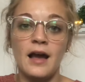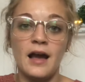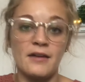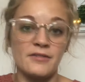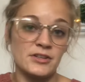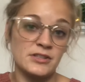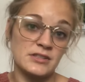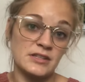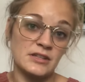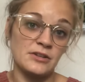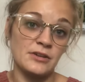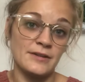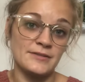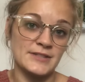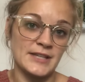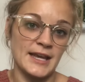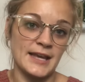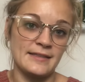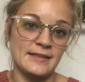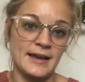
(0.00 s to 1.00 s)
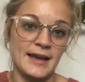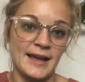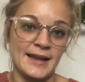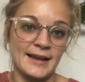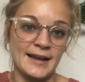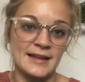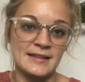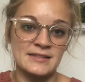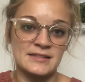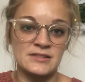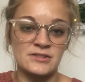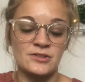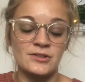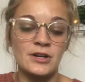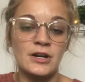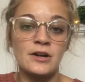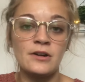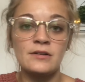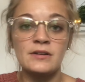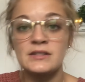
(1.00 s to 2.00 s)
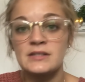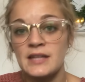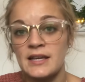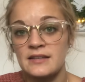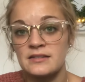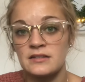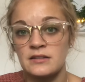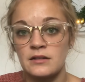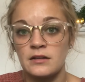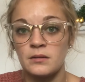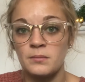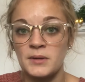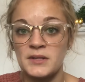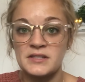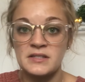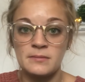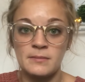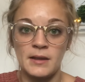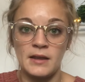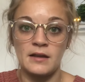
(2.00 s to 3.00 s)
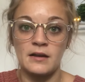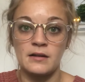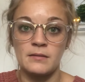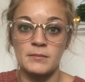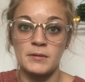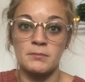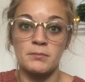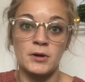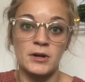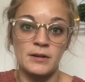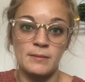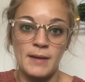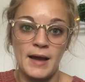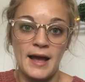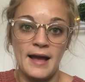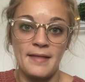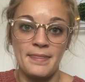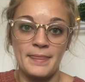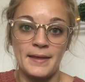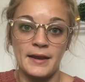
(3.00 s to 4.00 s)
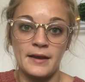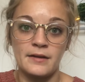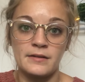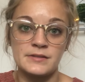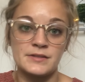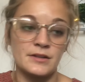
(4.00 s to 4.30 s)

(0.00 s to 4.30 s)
Obviously, you have to add the icons as you go, and it takes a little bit to make them and put them on there.